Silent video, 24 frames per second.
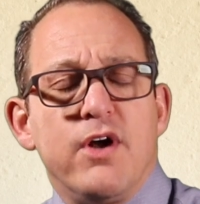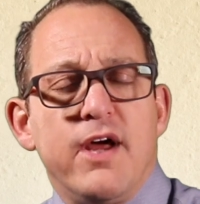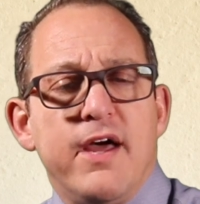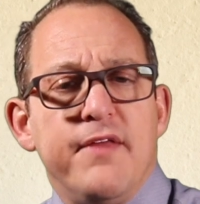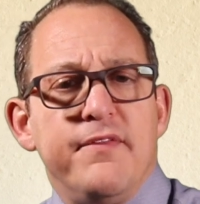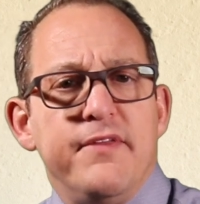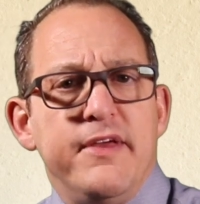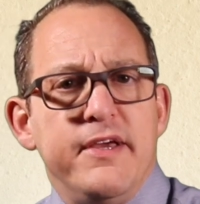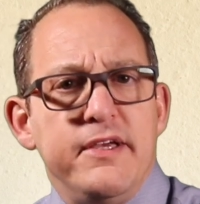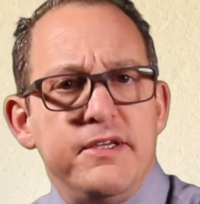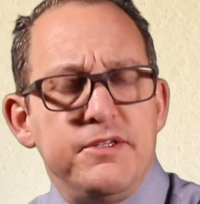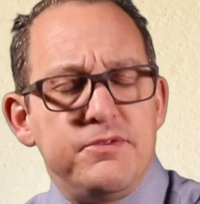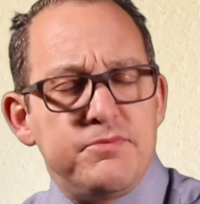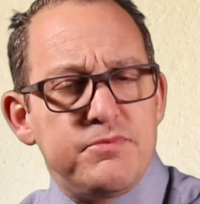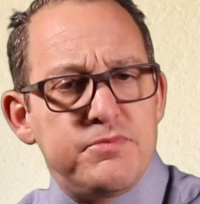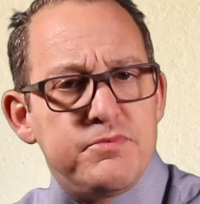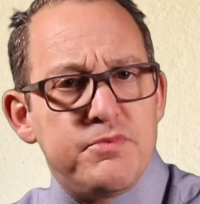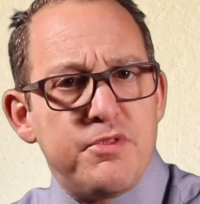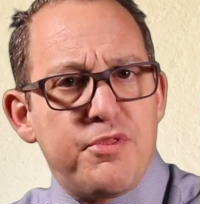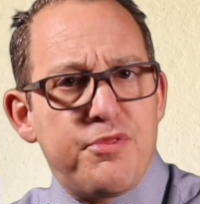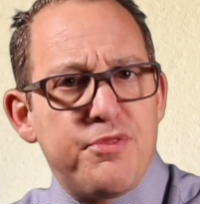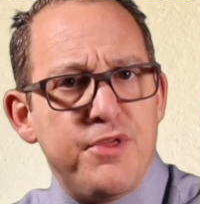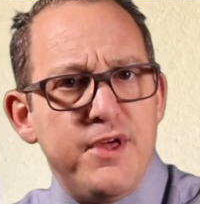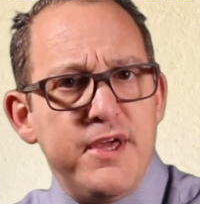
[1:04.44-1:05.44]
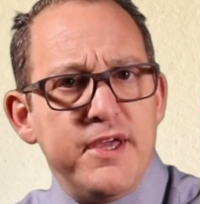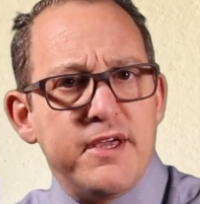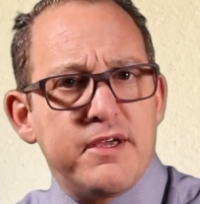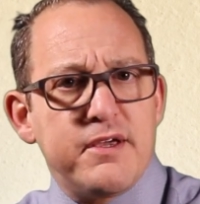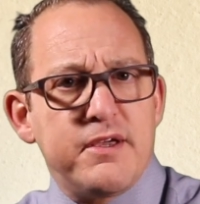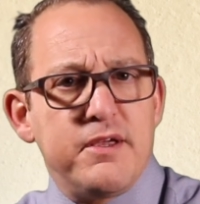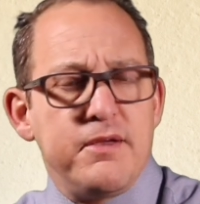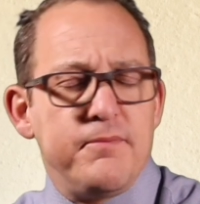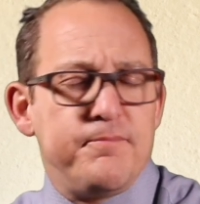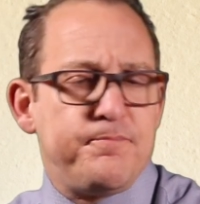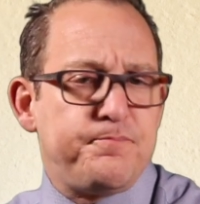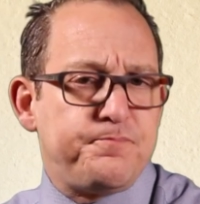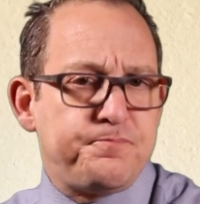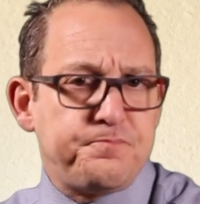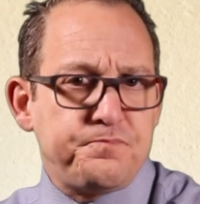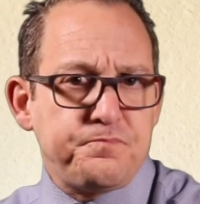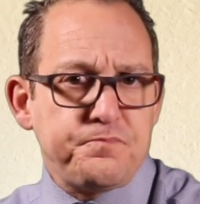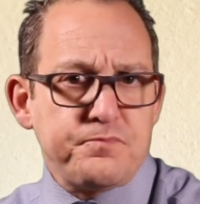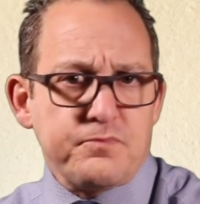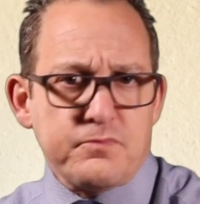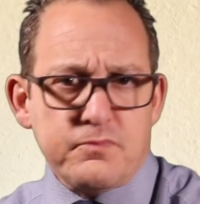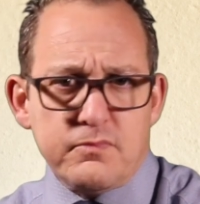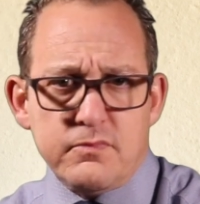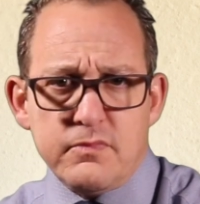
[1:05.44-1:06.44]
and they think,
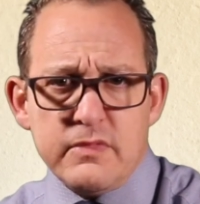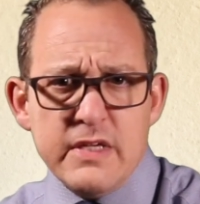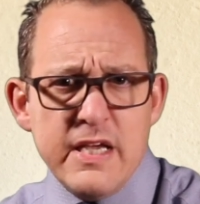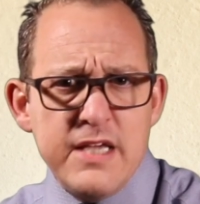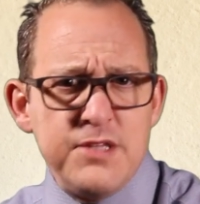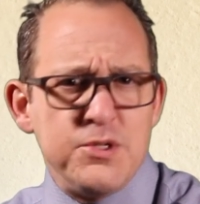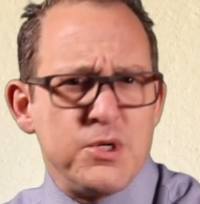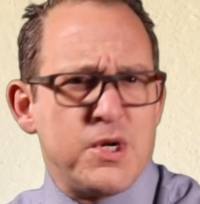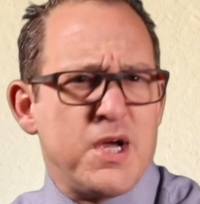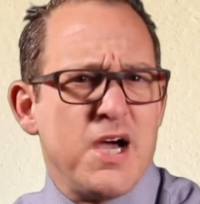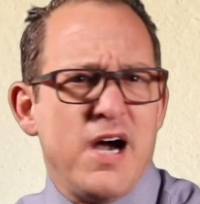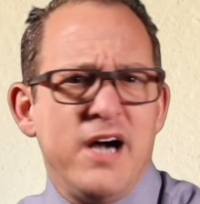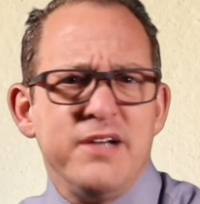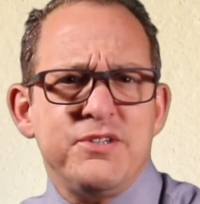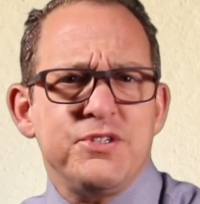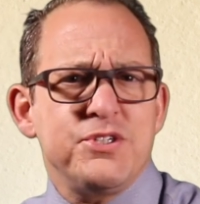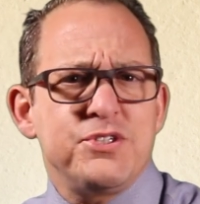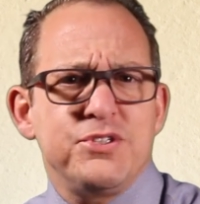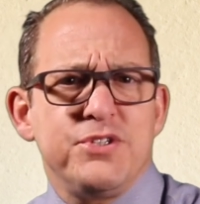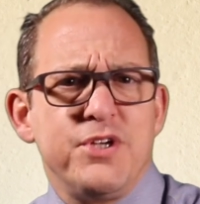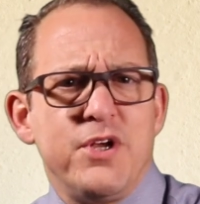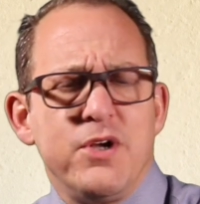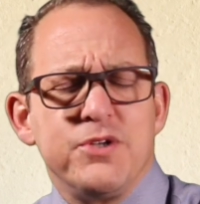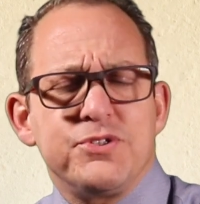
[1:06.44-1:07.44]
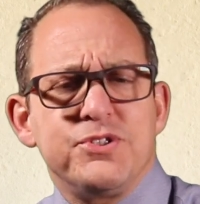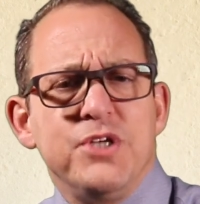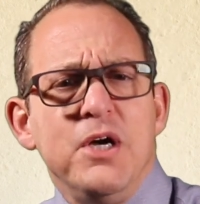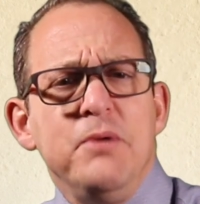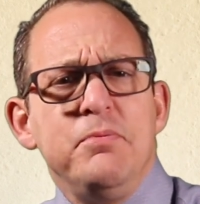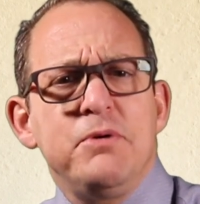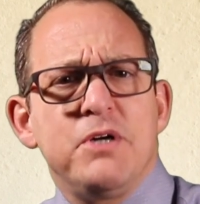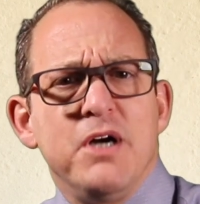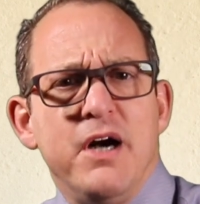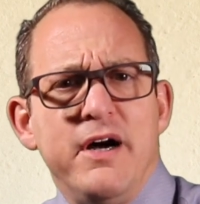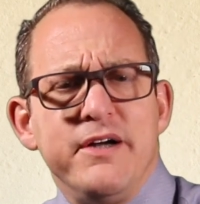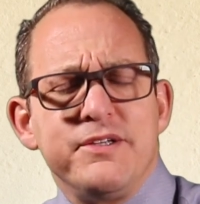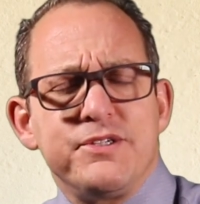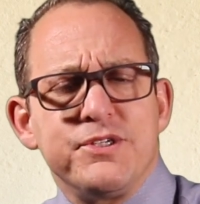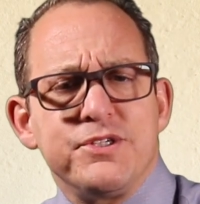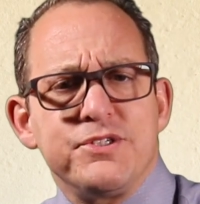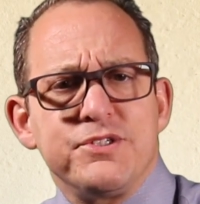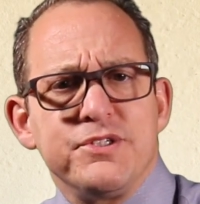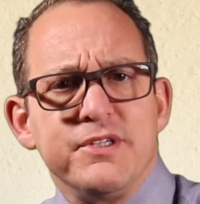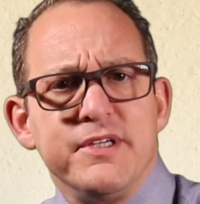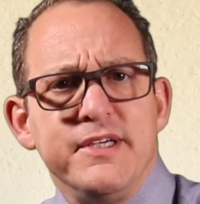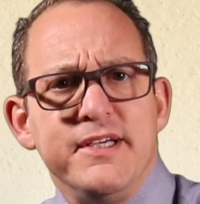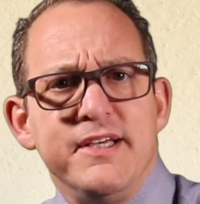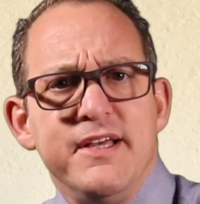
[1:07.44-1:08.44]
either consciously or
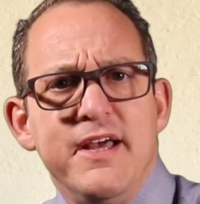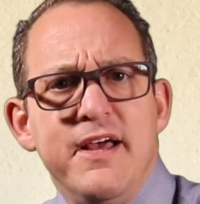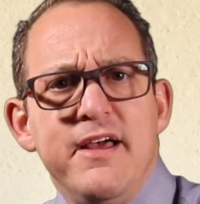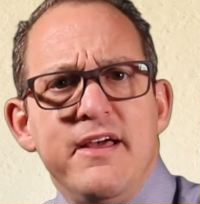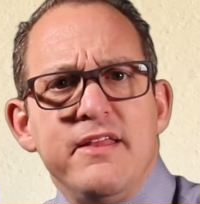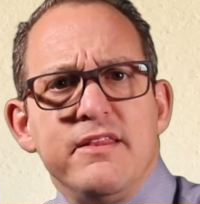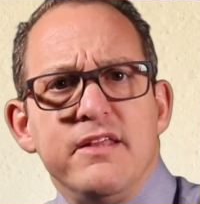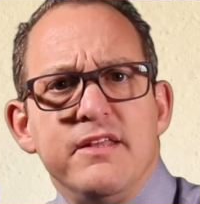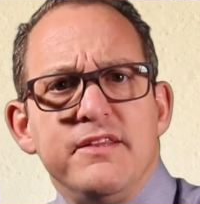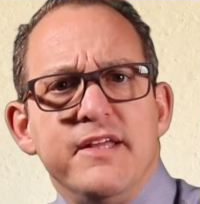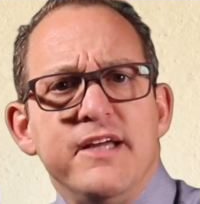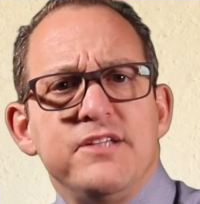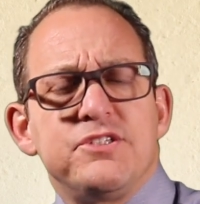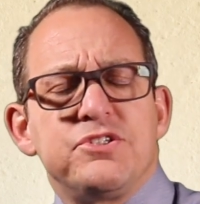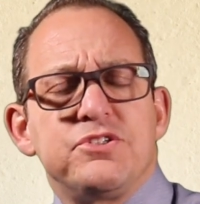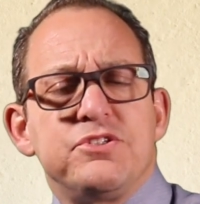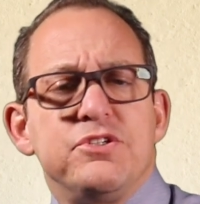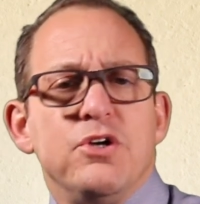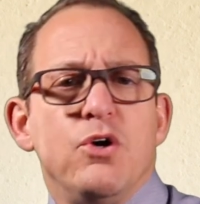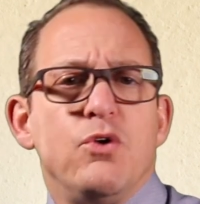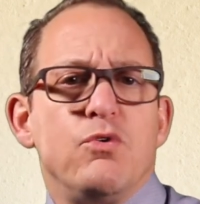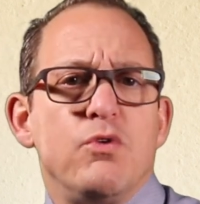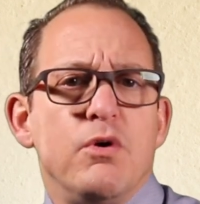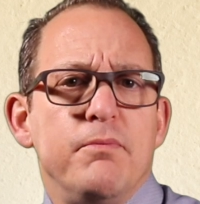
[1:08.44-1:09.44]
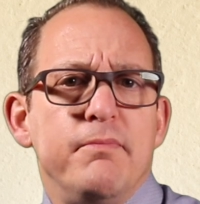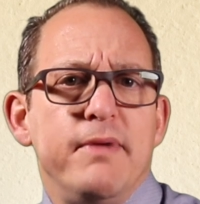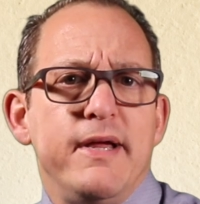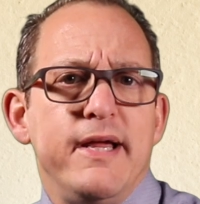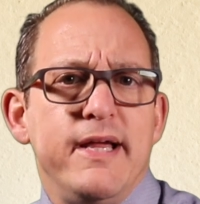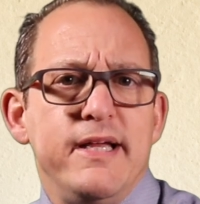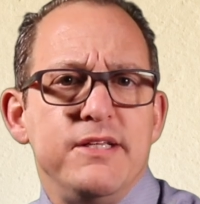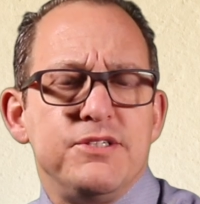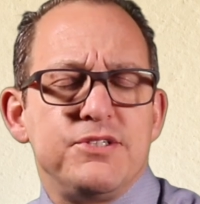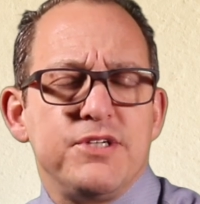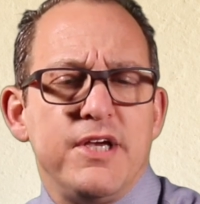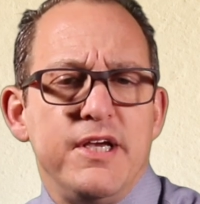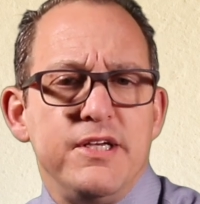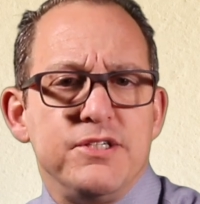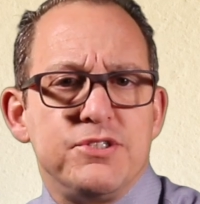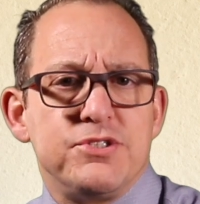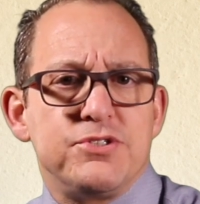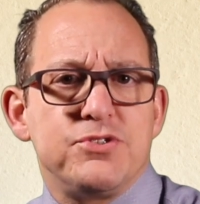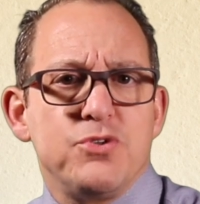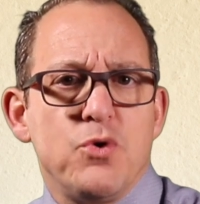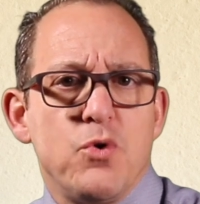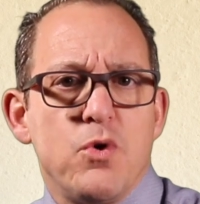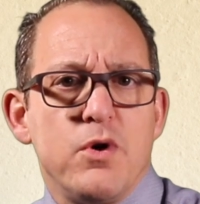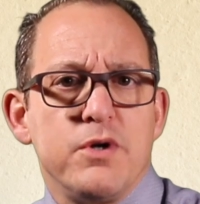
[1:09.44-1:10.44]
subconsciously, that that still remains a
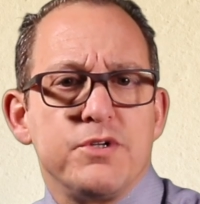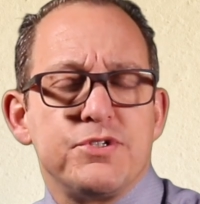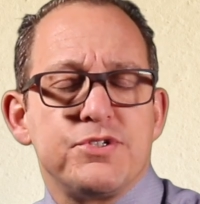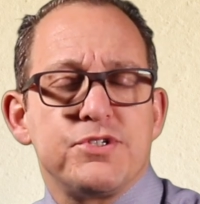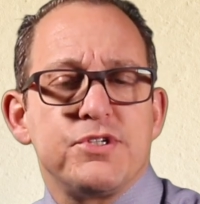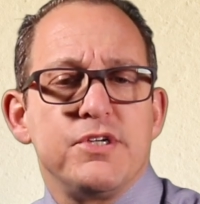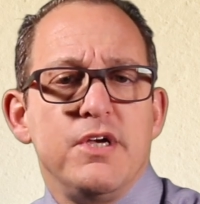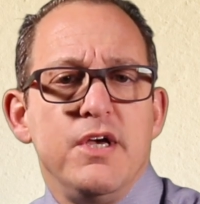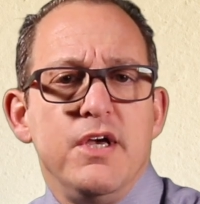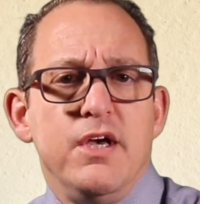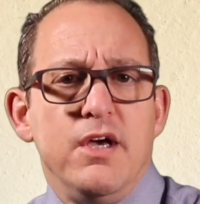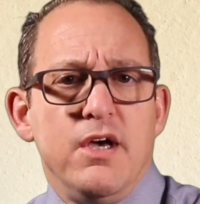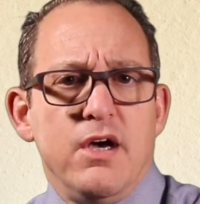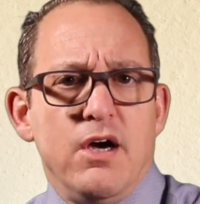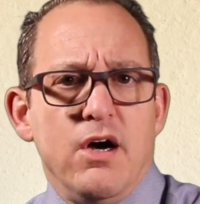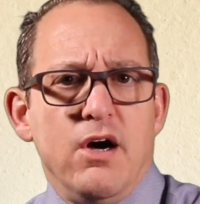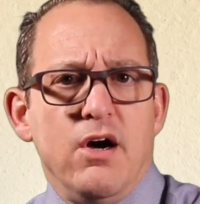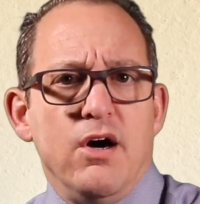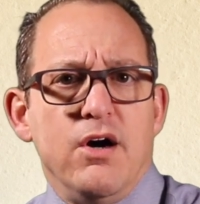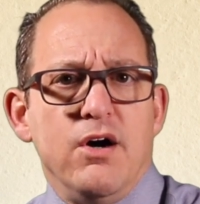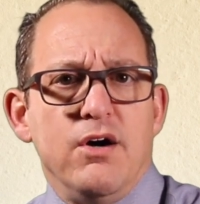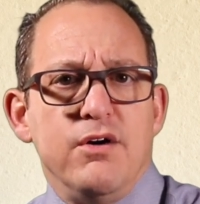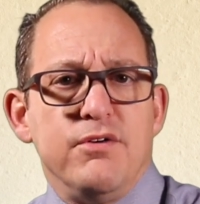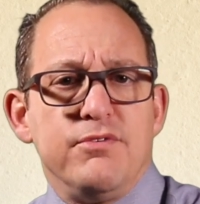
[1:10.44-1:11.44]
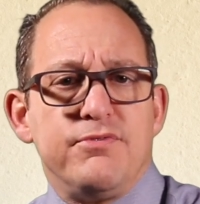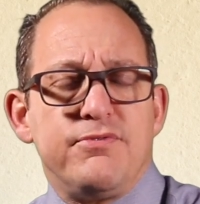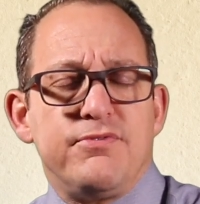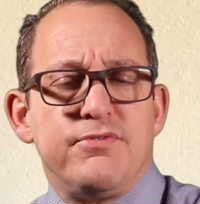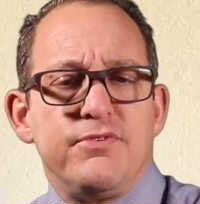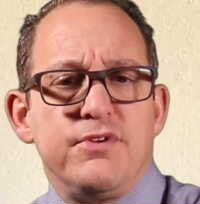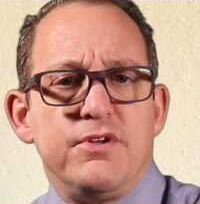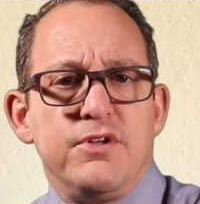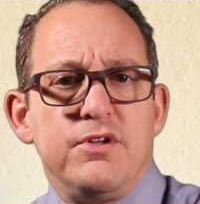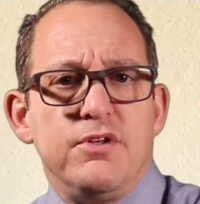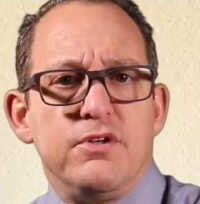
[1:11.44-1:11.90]
source of